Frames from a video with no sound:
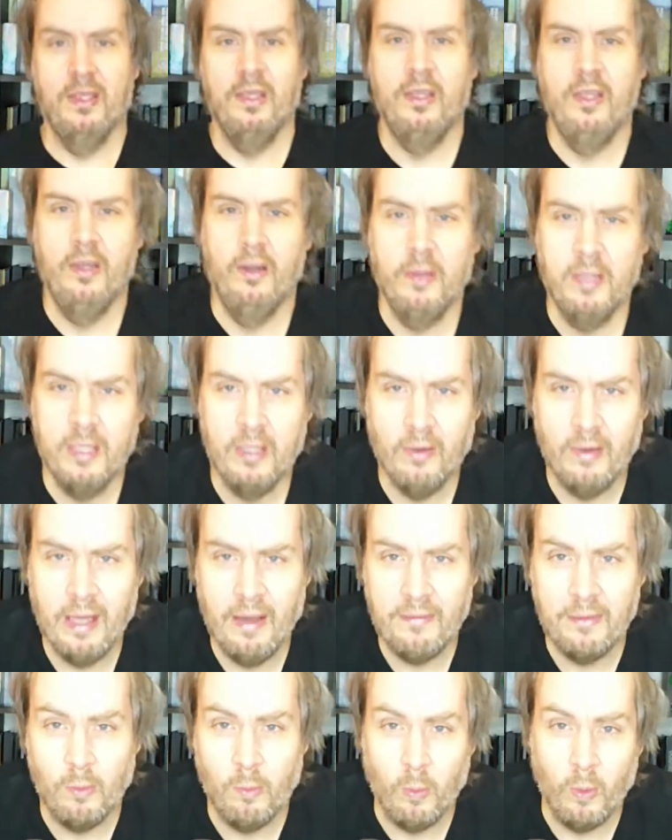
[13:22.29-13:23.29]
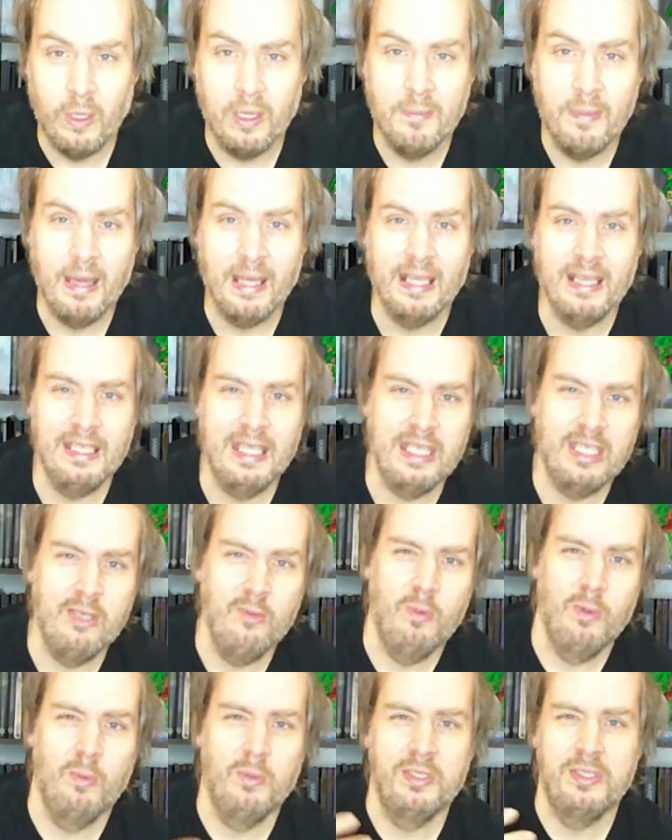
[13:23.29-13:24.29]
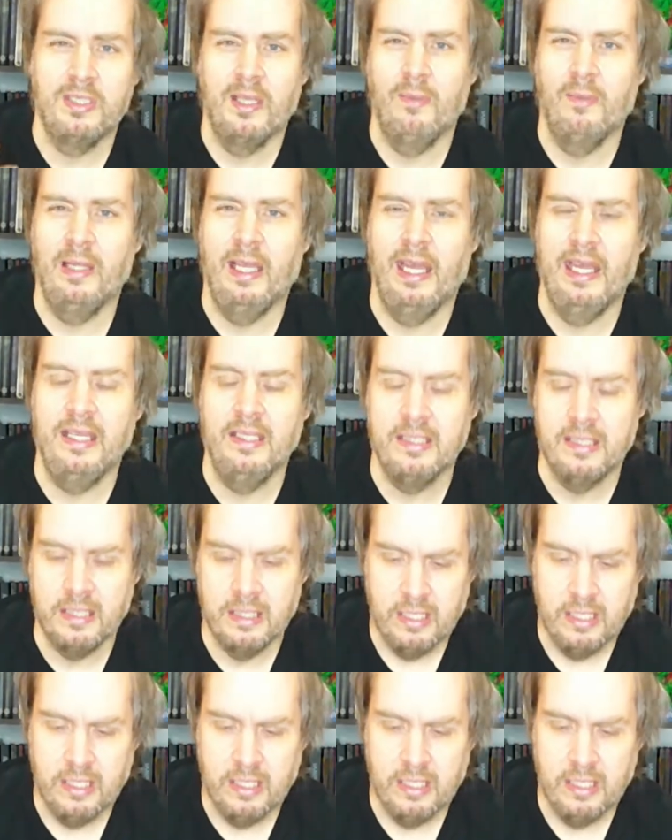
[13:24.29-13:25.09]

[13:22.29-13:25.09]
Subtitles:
You know, you don't have to worry about it like you would with some lines.